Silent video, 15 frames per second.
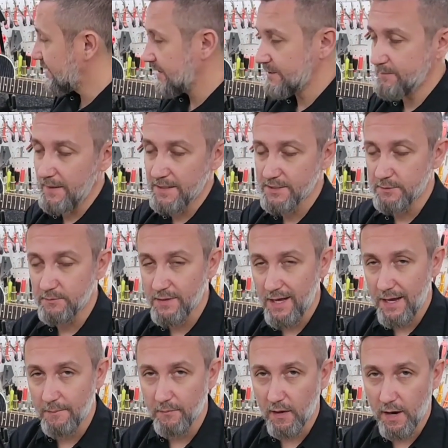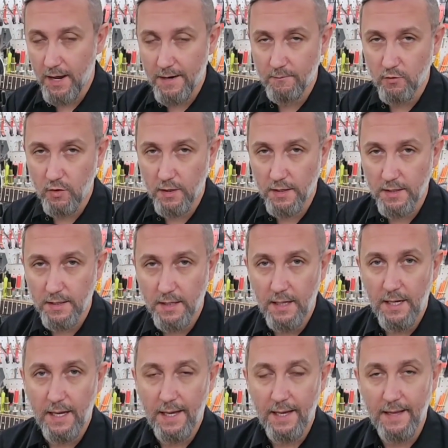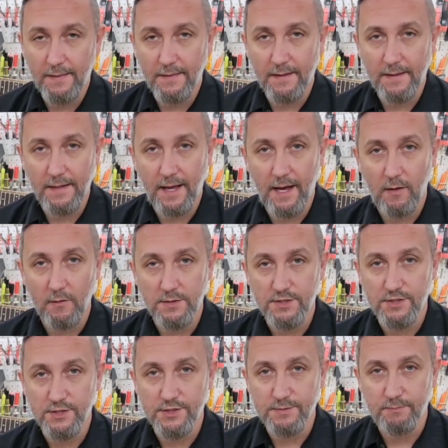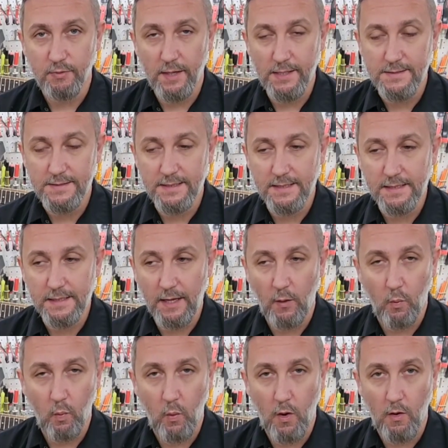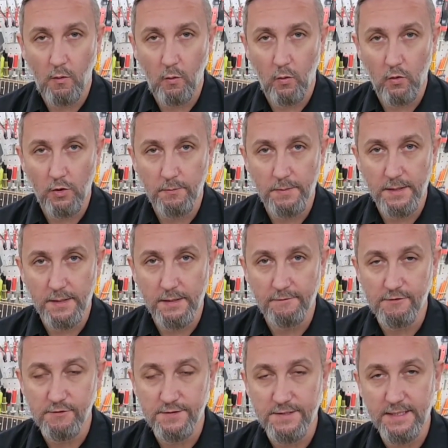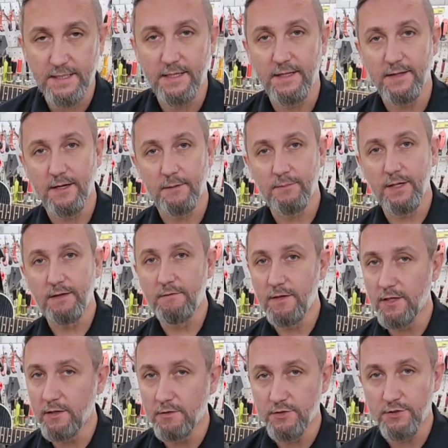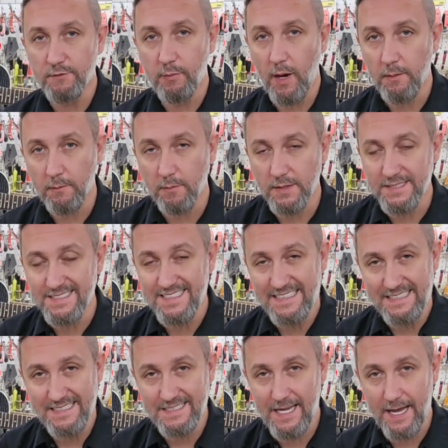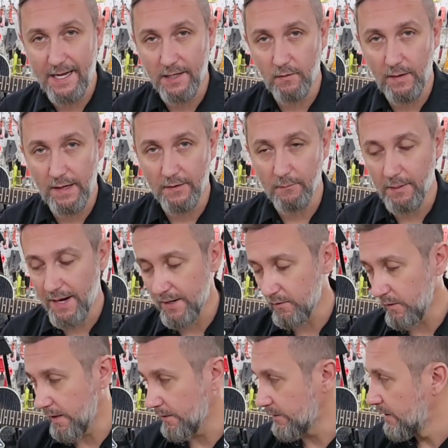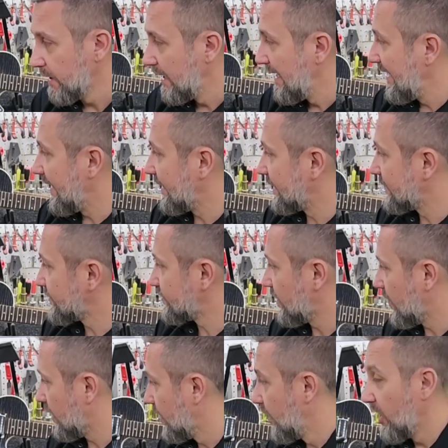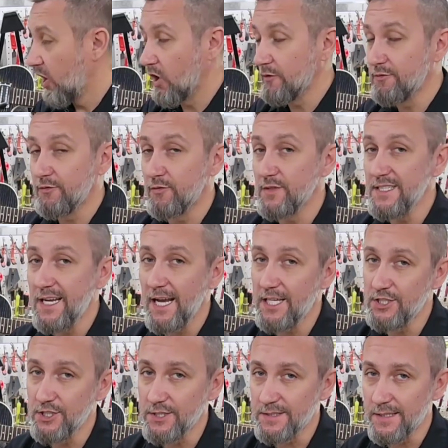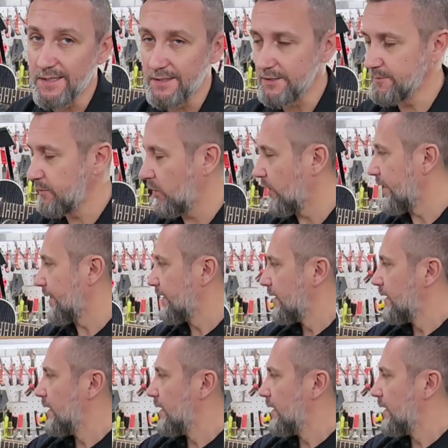it did spend some time in the library, and then now is just basically a wall ornament. If you've seen any of the update videos, you've probably seen these hanging around in the background. It is a free agent at this point.